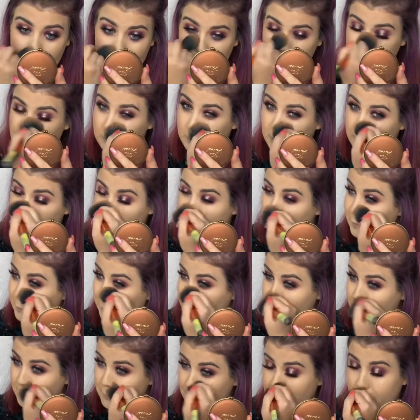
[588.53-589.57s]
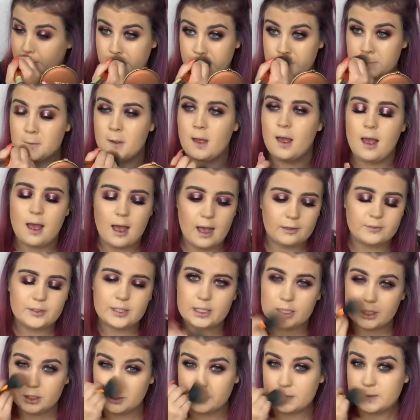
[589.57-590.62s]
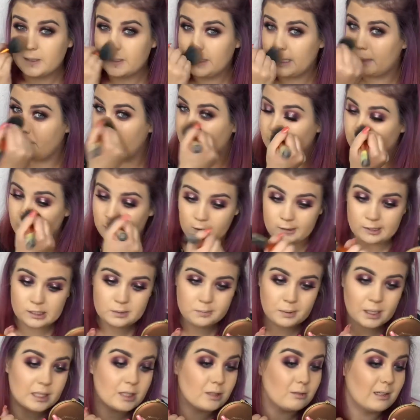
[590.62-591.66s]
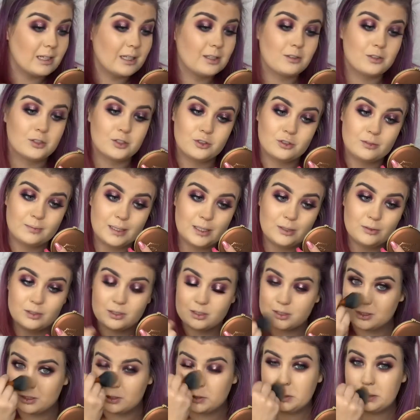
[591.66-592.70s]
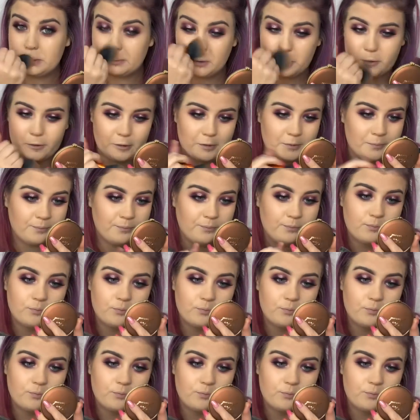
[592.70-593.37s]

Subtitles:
And around my nose as well, because I feel like your nose can get a bit lost, but I don't like contouring my nose because it's so small.